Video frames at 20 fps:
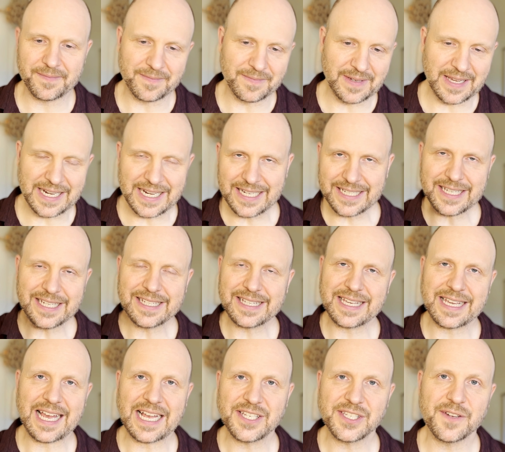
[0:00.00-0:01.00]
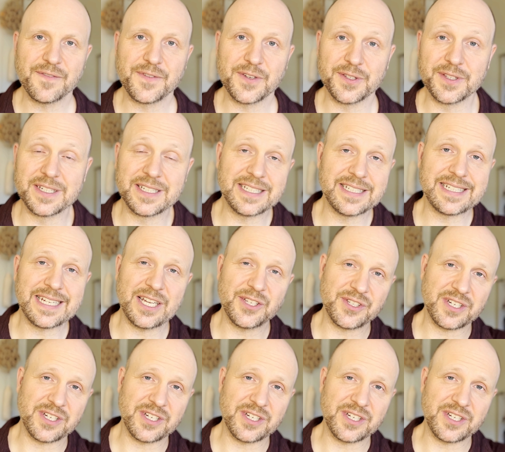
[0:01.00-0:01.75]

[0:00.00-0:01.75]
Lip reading: And it can guess and fill in the details.